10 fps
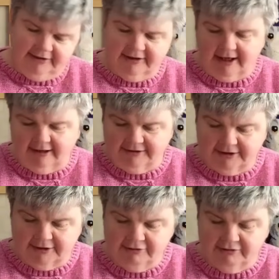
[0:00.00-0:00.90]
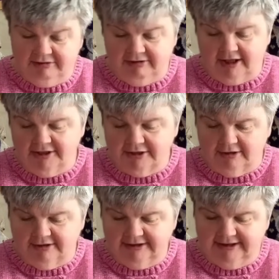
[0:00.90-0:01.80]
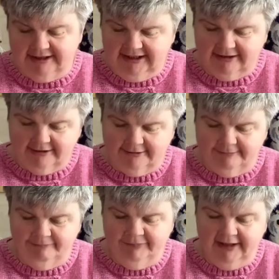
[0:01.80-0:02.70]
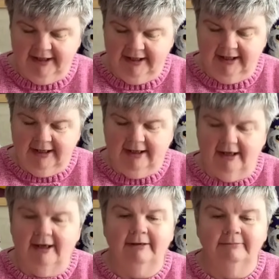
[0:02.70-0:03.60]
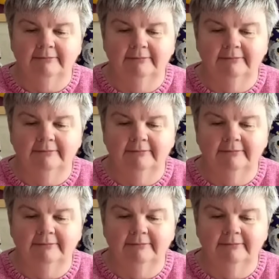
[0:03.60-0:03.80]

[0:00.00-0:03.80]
count country French golden needle, and